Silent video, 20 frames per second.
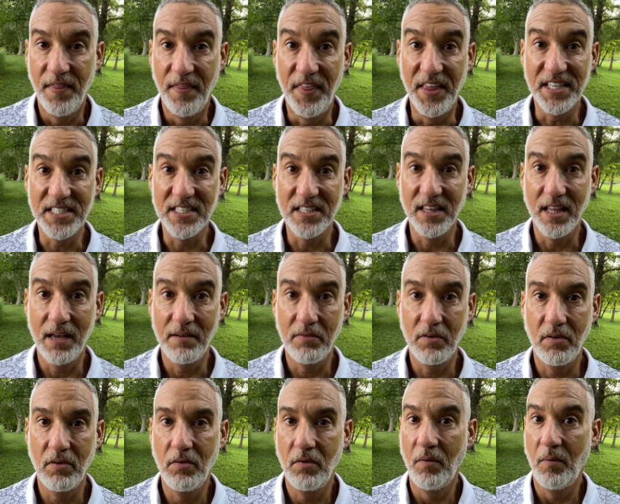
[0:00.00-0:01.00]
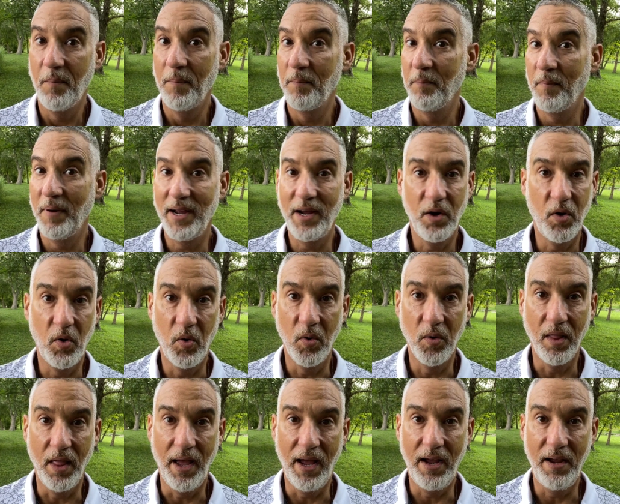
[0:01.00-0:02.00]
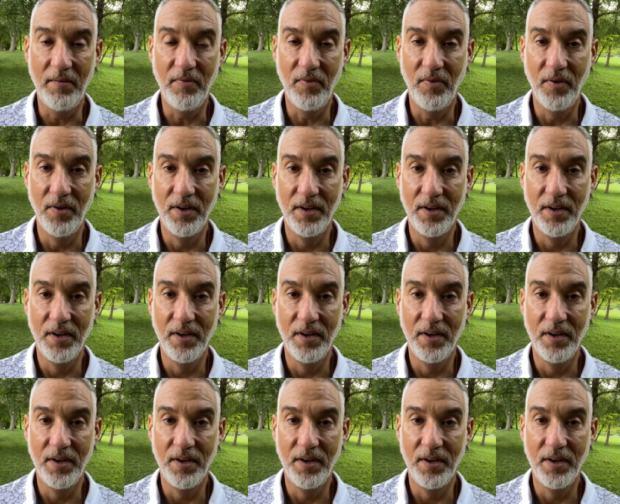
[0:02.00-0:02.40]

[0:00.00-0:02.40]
this level my whole life.